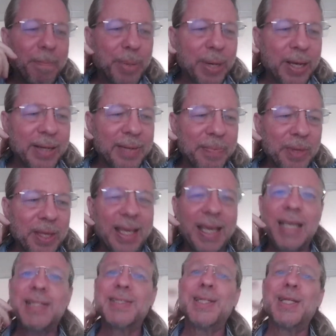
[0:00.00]
but
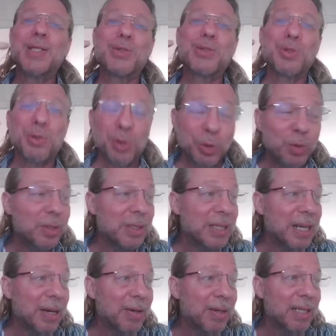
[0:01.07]
it's
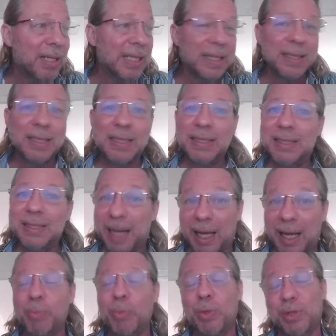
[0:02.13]
extraordinarily
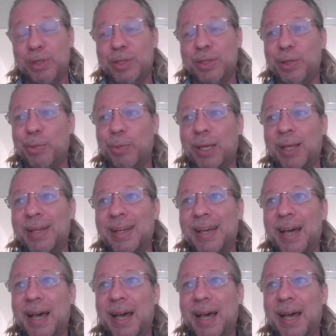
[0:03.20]
time consuming.